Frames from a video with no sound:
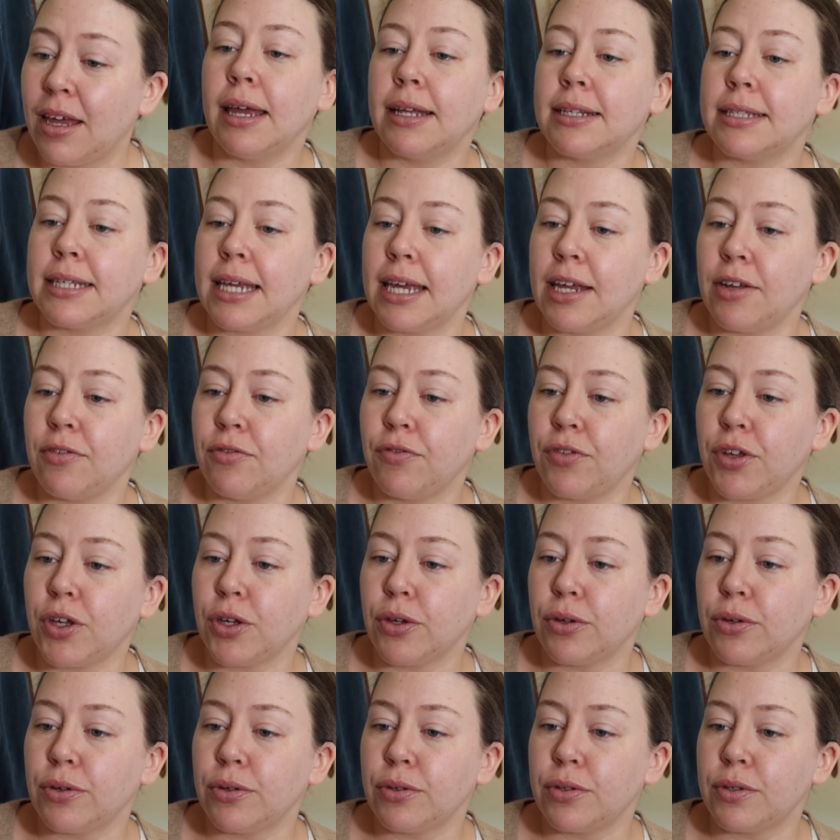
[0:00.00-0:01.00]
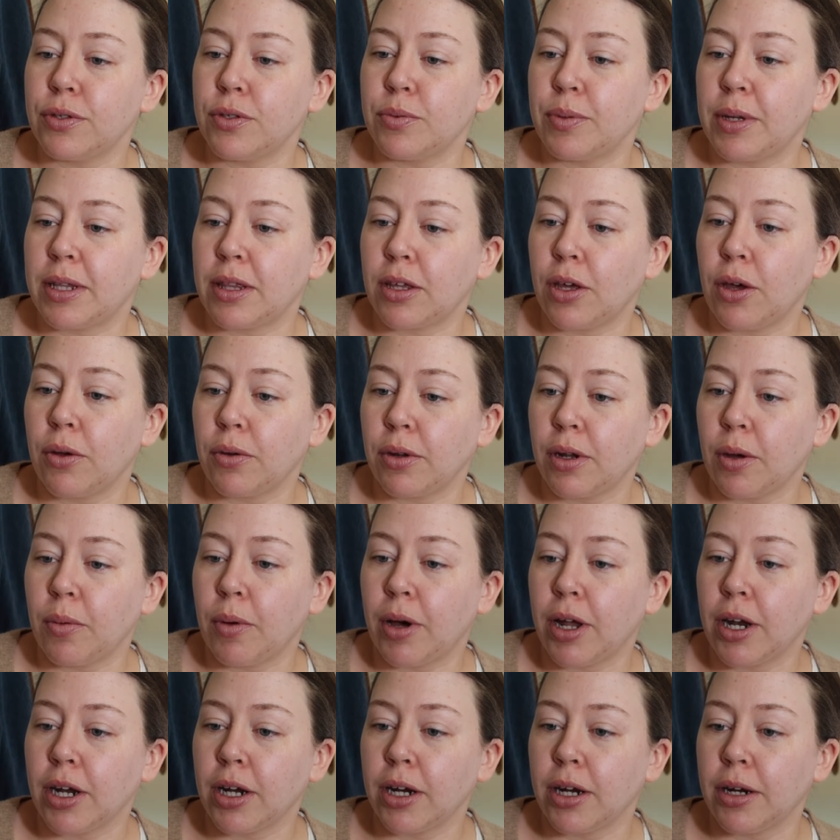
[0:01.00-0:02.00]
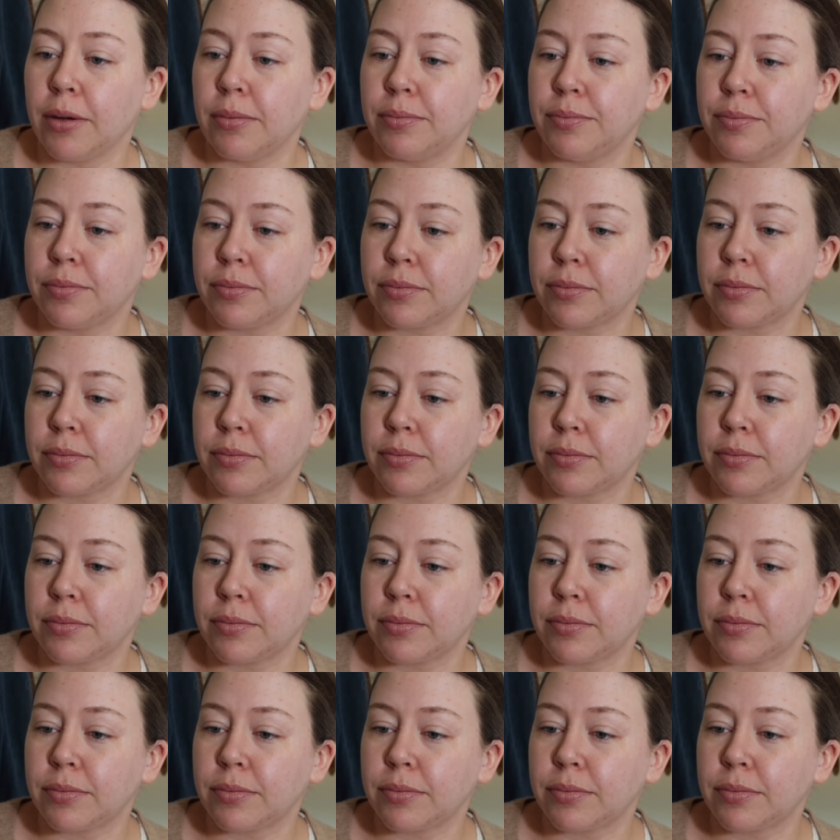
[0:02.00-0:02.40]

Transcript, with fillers: It's infused with coconut water,